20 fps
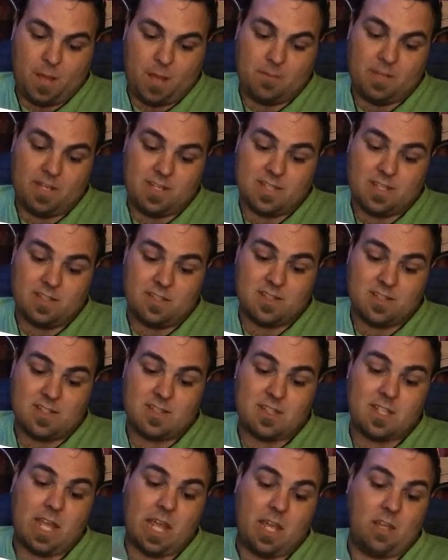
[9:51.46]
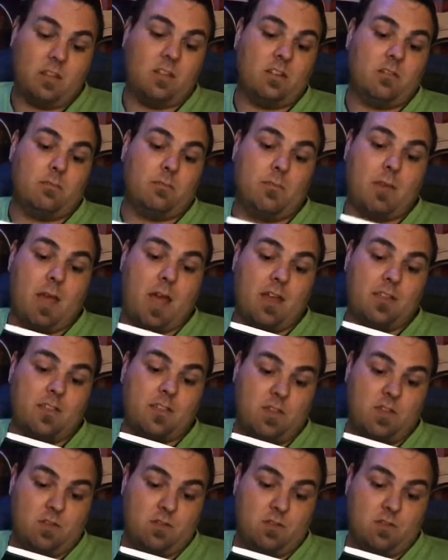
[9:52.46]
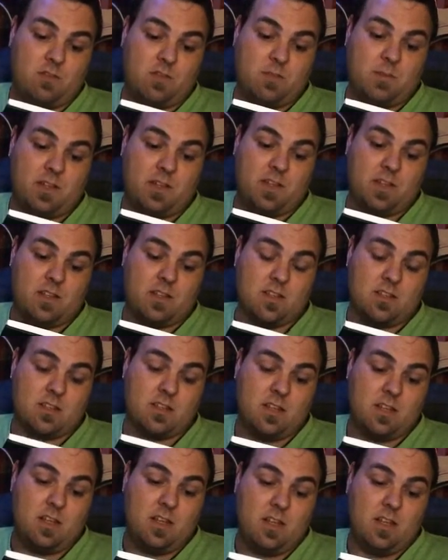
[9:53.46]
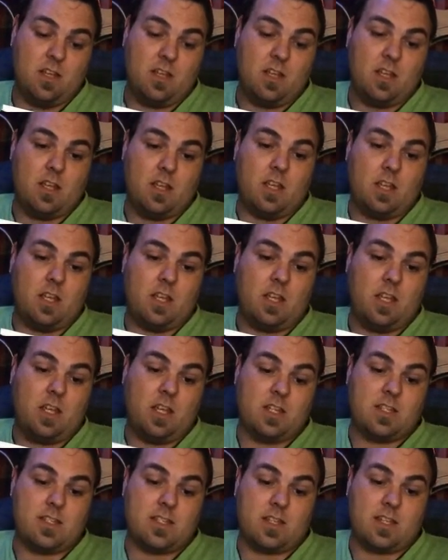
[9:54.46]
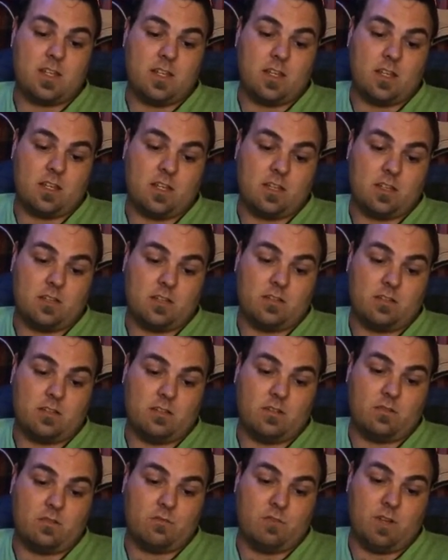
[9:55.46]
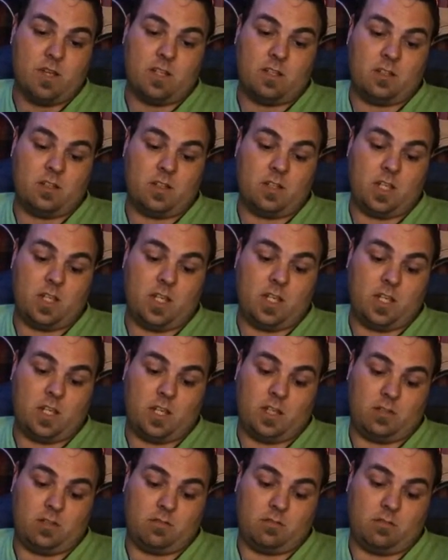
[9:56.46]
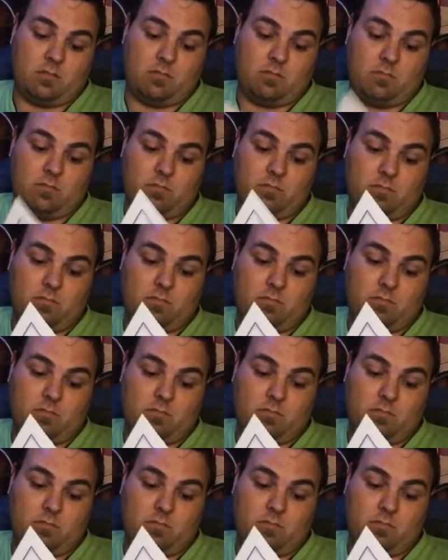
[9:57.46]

I'm guessing this is Caitlin Matthews because it's written in